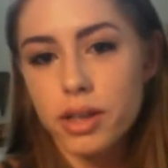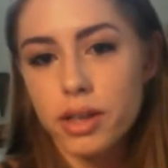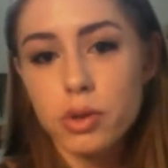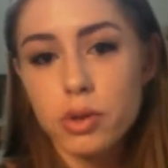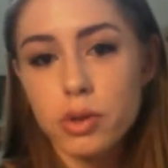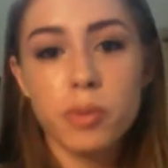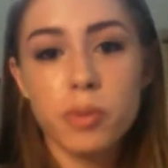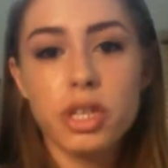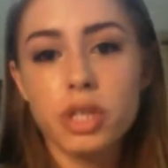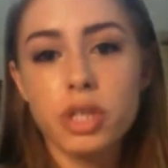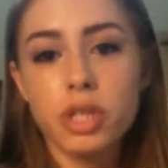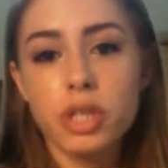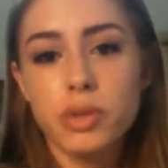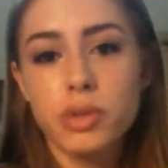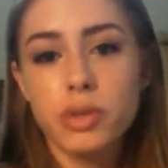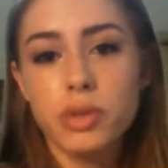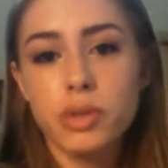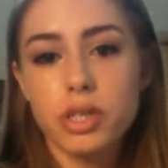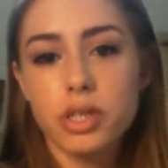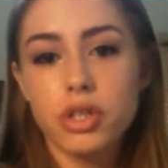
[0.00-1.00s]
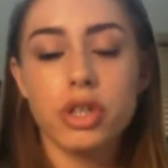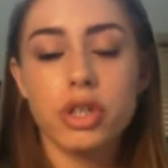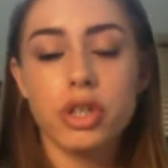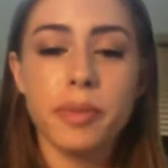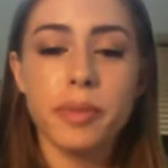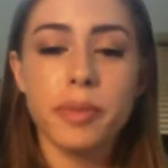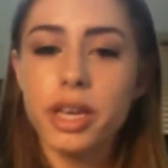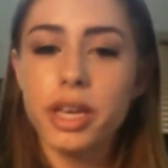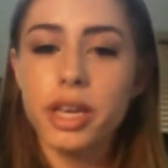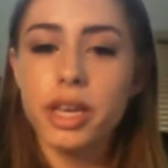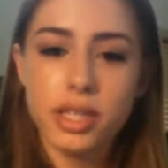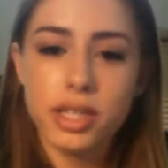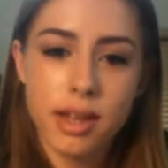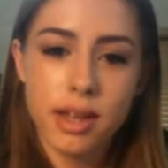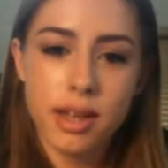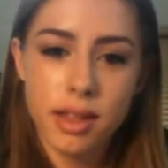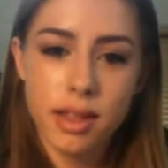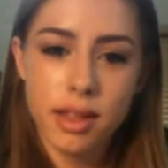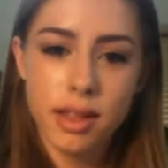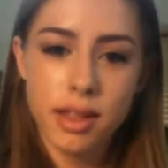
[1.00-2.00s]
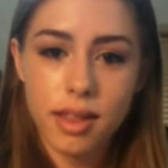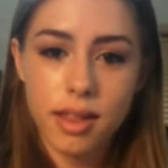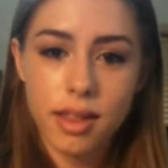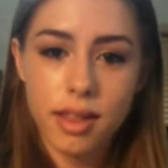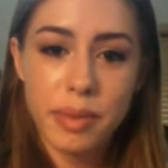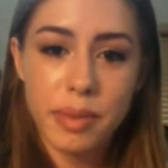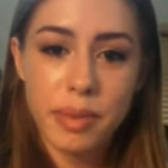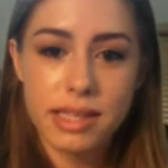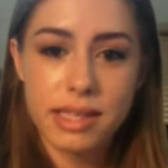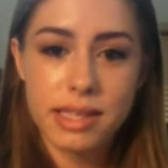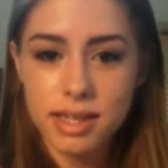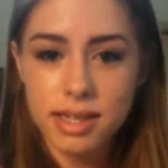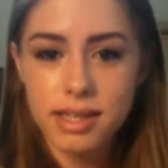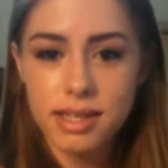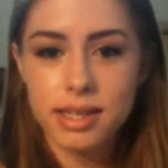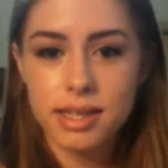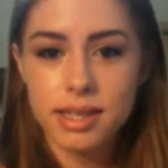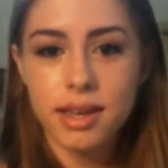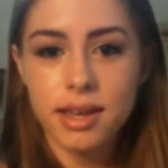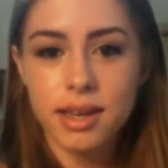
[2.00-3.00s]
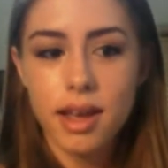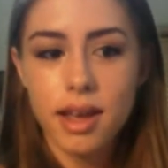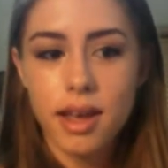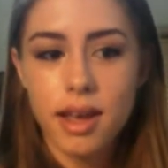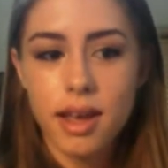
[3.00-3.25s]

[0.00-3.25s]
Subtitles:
told me she was extremely interested in the business. And